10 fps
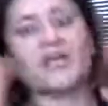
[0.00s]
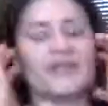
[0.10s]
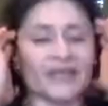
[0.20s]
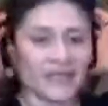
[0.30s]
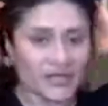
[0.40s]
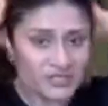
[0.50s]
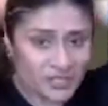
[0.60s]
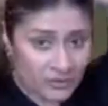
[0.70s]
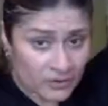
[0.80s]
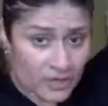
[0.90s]
Elliot,
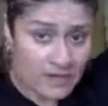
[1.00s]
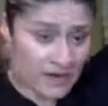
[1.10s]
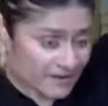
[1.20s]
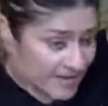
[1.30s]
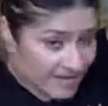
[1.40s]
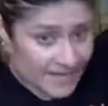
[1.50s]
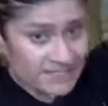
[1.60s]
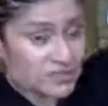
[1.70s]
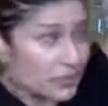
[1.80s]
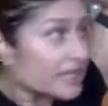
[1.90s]
hairdo. All right,
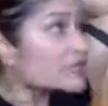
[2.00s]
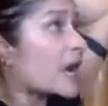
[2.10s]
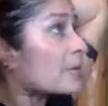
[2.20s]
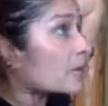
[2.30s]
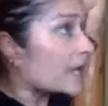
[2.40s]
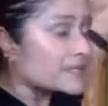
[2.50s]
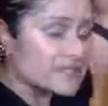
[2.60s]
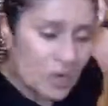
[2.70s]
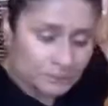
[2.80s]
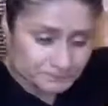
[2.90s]
guys, great job. Okay,
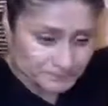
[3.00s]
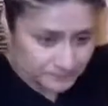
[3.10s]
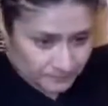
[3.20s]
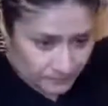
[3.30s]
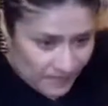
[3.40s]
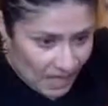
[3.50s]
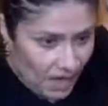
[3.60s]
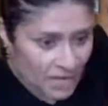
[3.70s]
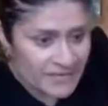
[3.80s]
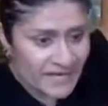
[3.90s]
so
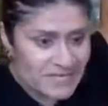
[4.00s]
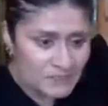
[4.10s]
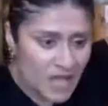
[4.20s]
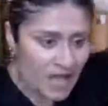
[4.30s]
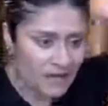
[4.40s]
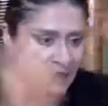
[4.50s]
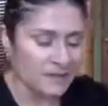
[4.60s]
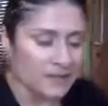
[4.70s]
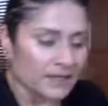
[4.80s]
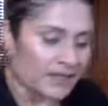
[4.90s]
our next block,
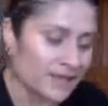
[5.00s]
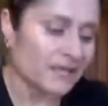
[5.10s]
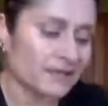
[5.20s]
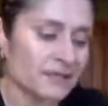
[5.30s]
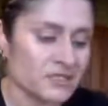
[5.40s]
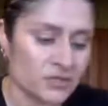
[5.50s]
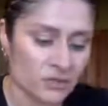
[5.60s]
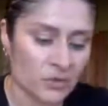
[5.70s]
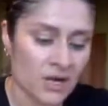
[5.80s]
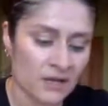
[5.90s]
and I made it
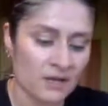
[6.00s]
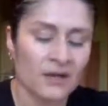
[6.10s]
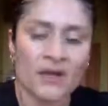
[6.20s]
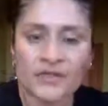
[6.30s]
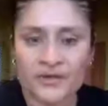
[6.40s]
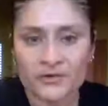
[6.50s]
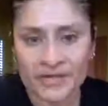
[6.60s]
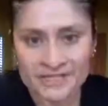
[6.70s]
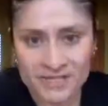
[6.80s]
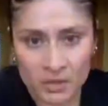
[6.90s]
into the
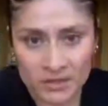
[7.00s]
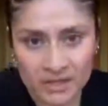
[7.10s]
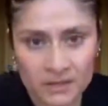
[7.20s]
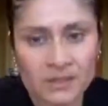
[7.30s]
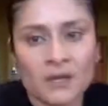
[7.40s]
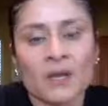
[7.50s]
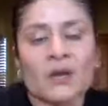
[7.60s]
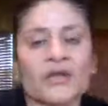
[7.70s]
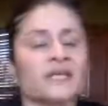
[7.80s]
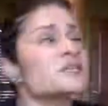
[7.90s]
green zone.
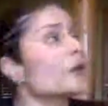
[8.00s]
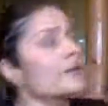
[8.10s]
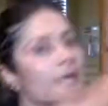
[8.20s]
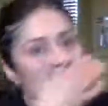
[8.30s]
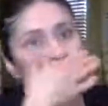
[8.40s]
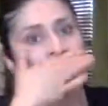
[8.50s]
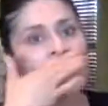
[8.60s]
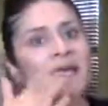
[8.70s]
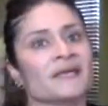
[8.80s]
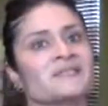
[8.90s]
Okay, so our next
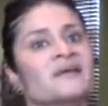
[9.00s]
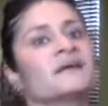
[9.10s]
block, guys,